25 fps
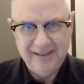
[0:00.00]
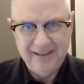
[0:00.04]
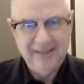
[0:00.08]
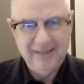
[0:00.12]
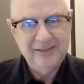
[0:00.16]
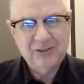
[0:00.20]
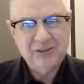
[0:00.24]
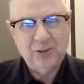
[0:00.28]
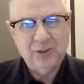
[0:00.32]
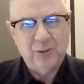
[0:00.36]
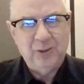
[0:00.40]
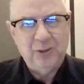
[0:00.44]

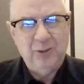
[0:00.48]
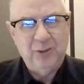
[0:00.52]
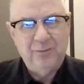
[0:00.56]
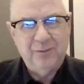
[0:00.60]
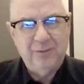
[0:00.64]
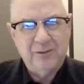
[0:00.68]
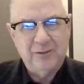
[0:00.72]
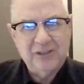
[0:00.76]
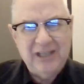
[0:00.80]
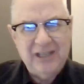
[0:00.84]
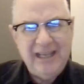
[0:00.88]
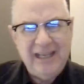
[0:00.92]
So
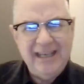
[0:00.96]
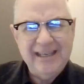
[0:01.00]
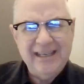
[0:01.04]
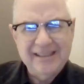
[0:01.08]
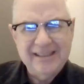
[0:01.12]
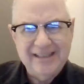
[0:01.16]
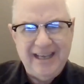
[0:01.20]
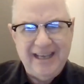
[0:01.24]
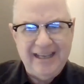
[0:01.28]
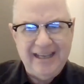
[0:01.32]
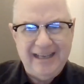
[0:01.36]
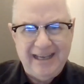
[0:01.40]
you've
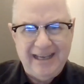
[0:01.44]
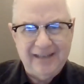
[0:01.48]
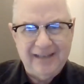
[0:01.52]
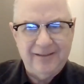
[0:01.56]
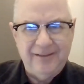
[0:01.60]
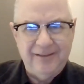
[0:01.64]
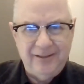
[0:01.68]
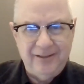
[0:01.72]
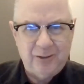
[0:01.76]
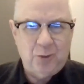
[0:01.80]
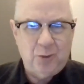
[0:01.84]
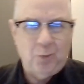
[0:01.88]
taken that out of
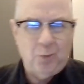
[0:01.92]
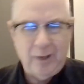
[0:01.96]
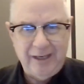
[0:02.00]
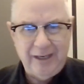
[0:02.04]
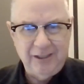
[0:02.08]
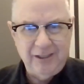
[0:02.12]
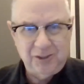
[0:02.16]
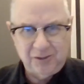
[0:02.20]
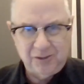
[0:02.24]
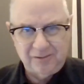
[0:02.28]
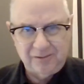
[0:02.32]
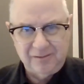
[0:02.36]
the
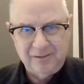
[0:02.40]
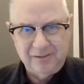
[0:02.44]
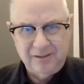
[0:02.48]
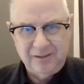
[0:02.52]
equation.